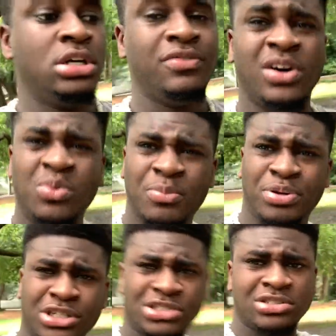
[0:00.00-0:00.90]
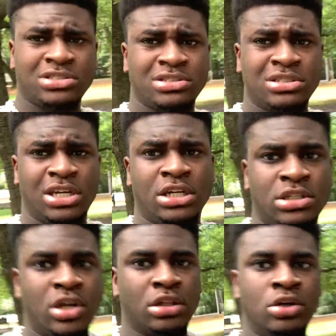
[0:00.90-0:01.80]
If y'all want pictures,
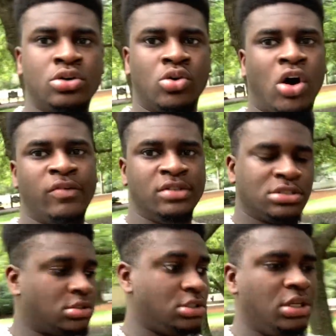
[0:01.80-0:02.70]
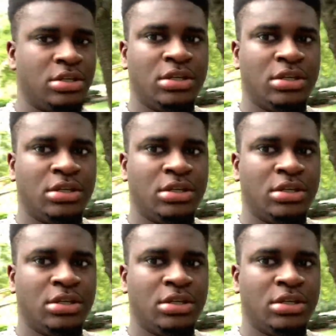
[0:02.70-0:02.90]
and y'all local, obviously.